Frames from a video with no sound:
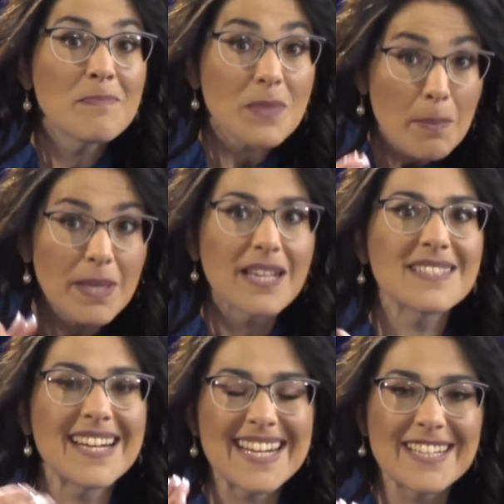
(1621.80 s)
Because
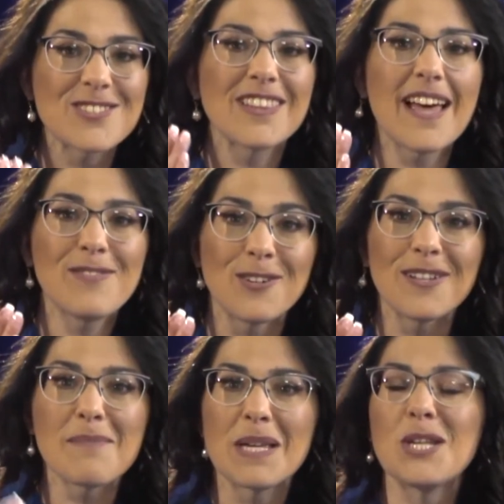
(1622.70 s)
at each level,
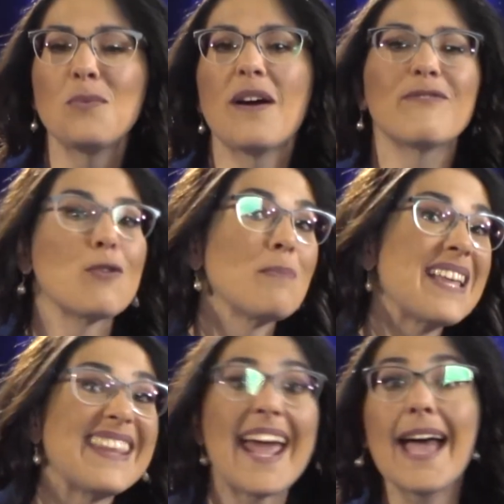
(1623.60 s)
I mean, you went from
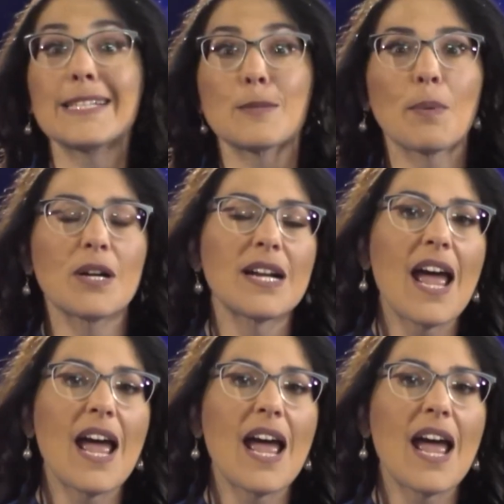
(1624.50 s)
being the expert